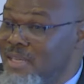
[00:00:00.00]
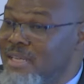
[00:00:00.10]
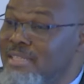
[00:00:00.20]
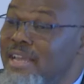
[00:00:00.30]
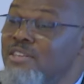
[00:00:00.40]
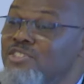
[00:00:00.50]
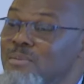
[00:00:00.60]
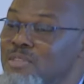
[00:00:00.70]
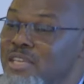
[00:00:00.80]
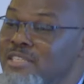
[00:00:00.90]
There's
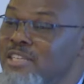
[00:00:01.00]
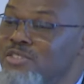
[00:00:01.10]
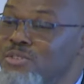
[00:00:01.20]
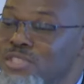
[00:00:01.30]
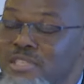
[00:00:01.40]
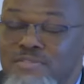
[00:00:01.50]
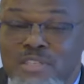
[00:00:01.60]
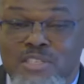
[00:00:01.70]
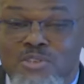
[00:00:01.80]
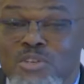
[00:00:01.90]
something that you're
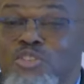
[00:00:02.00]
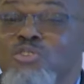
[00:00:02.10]
sinfully doing, you